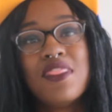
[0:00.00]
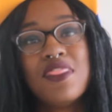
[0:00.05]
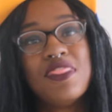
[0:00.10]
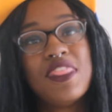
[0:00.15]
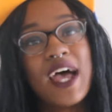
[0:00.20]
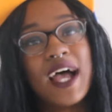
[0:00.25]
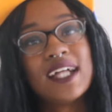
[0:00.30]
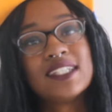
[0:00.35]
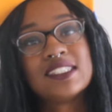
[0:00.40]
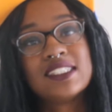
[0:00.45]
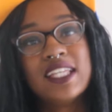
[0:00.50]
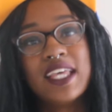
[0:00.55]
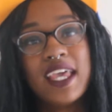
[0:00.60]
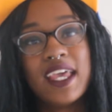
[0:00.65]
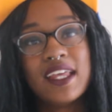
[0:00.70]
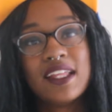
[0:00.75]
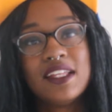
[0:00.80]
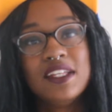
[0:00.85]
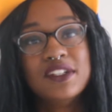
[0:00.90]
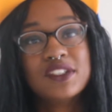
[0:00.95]
that's
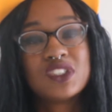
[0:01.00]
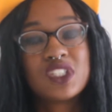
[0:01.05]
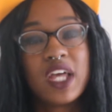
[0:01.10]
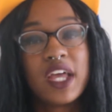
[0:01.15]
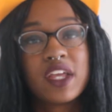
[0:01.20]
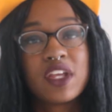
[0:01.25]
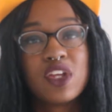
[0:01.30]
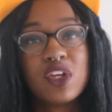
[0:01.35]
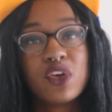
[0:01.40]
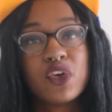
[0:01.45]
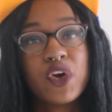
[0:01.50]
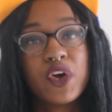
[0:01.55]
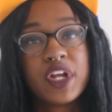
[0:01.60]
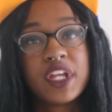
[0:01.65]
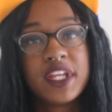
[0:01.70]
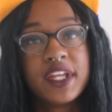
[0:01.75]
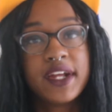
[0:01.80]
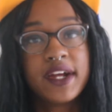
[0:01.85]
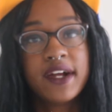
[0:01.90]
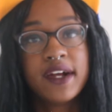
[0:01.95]
it. He was like, you're
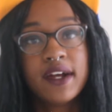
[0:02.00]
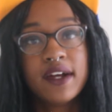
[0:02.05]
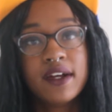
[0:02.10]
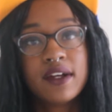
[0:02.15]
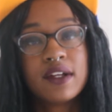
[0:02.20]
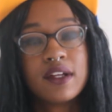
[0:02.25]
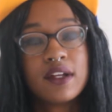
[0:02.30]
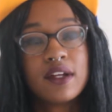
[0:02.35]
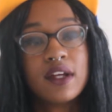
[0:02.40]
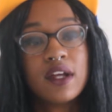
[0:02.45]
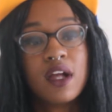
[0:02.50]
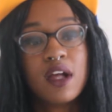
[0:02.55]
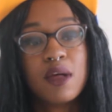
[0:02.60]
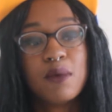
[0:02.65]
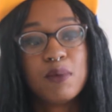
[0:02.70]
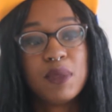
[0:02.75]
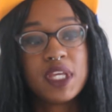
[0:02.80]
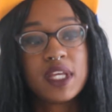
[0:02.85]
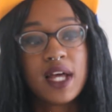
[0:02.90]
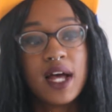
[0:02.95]
here
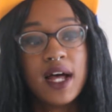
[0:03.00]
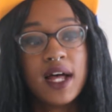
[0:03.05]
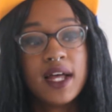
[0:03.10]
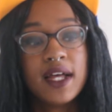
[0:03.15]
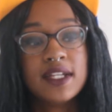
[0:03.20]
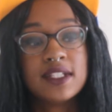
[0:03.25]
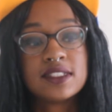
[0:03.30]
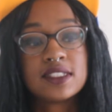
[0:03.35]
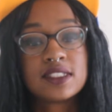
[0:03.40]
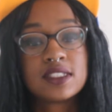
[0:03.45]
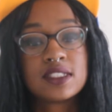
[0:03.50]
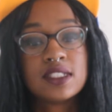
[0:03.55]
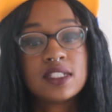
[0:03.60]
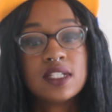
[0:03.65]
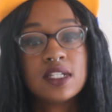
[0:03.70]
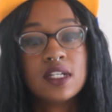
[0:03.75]
because